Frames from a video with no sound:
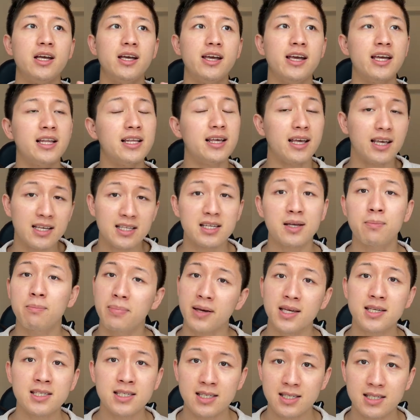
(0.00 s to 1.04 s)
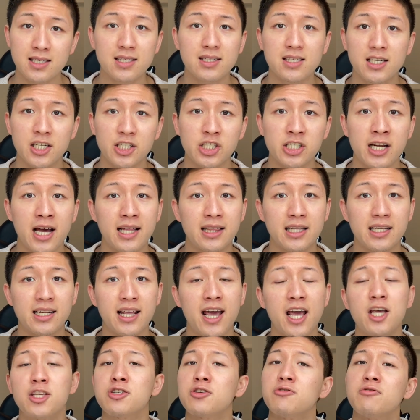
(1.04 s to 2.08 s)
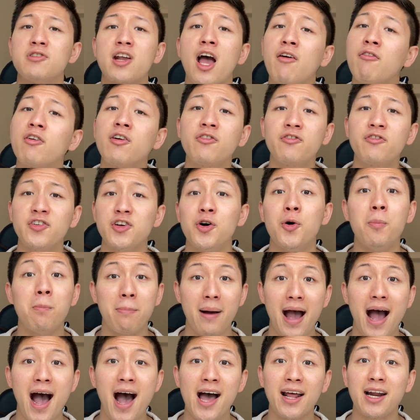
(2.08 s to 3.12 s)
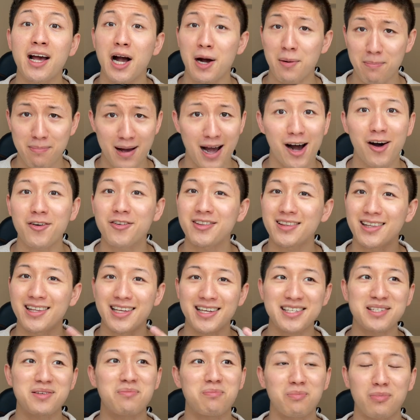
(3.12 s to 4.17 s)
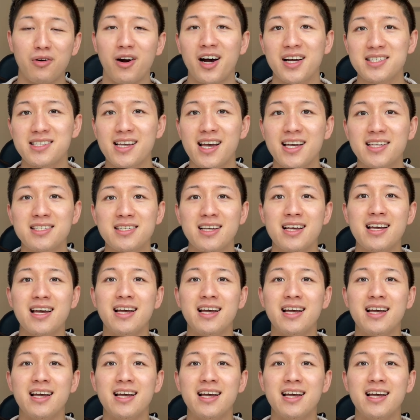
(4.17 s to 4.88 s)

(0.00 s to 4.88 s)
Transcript: It is a business decision at the day, so never feel bad about this process.